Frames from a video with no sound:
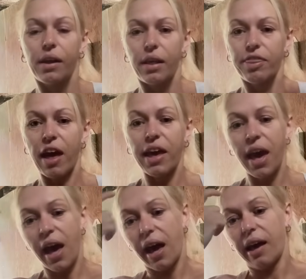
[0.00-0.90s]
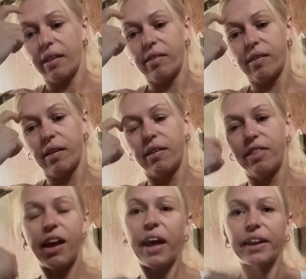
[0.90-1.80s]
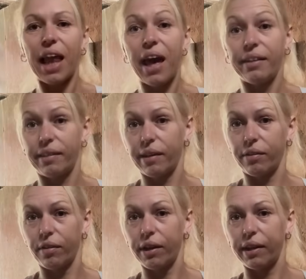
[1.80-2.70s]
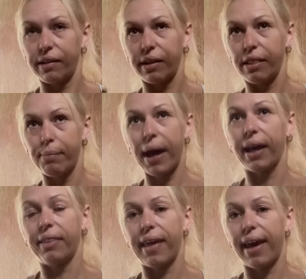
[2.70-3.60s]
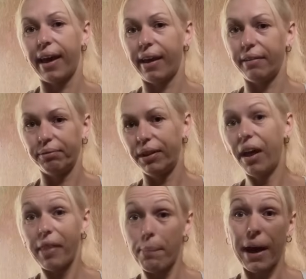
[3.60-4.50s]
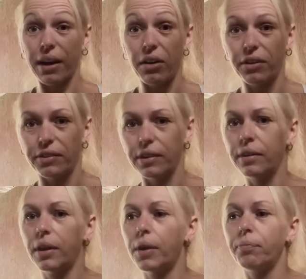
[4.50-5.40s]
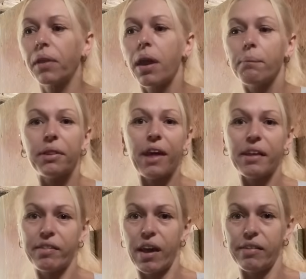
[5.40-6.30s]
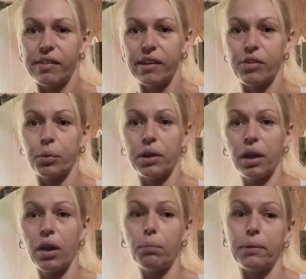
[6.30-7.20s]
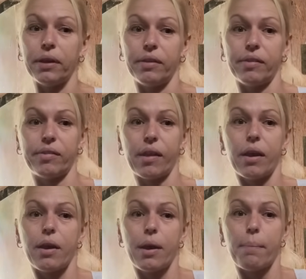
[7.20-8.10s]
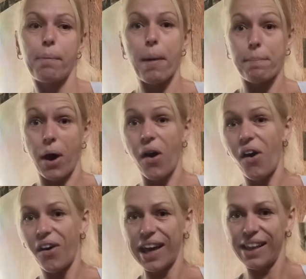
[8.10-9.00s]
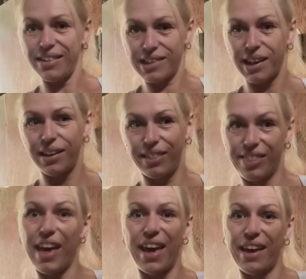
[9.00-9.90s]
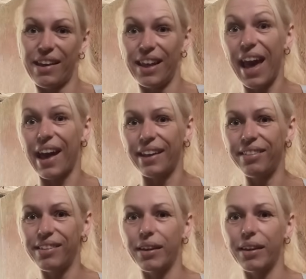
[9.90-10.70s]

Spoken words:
They had land outside the back of their back garden, but they'd turned it into an allotment. But behind their land